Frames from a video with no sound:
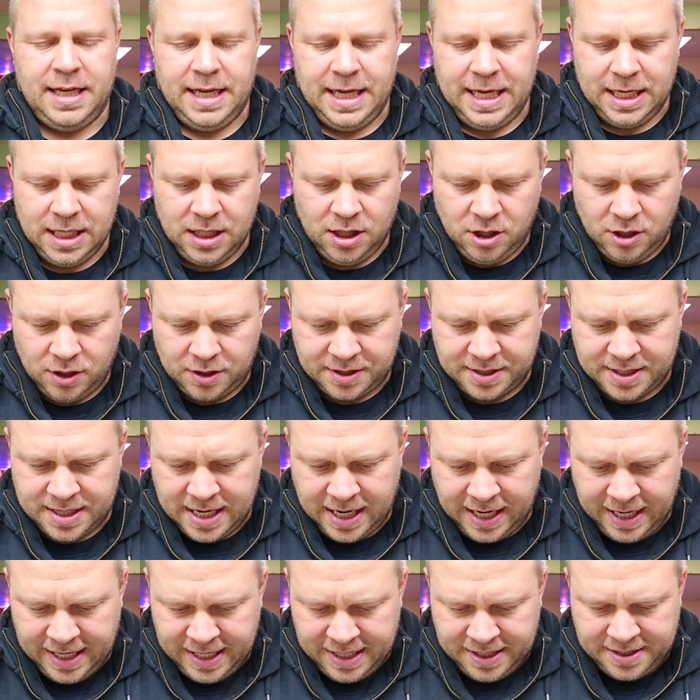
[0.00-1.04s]
It looks
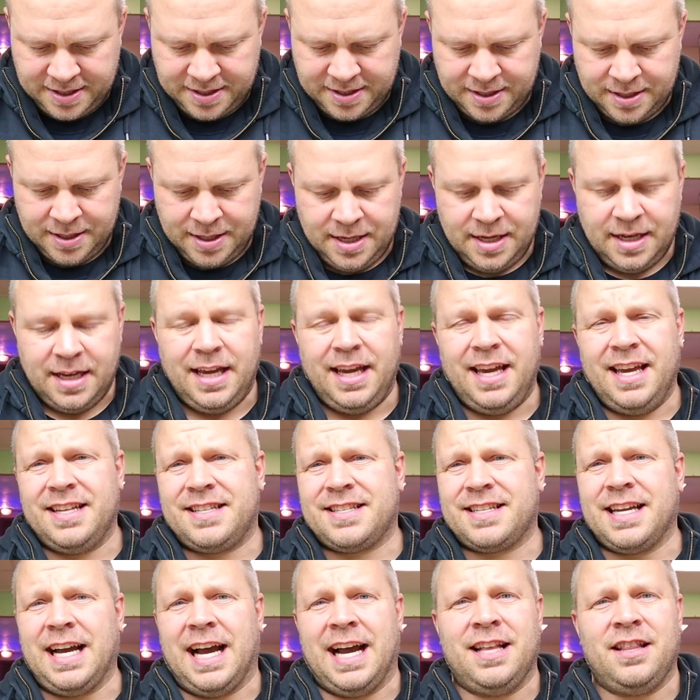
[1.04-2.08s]
nice.
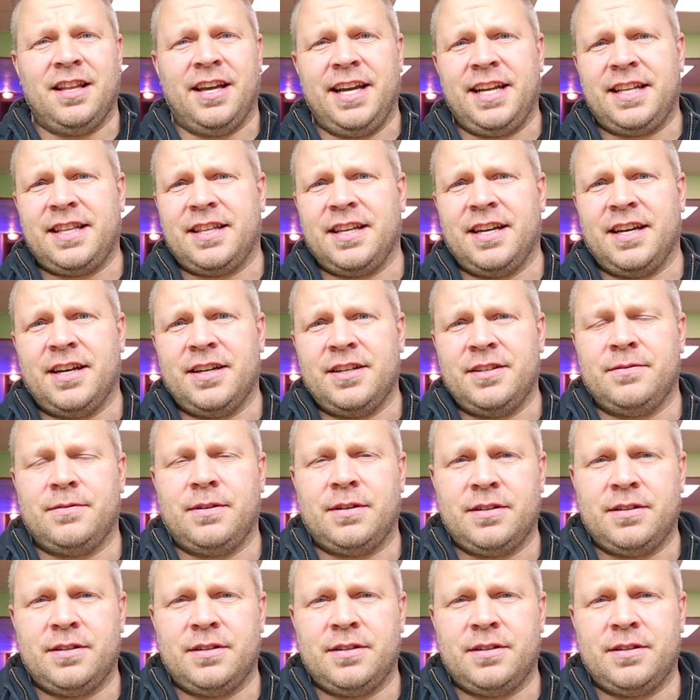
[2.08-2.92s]
It's I like the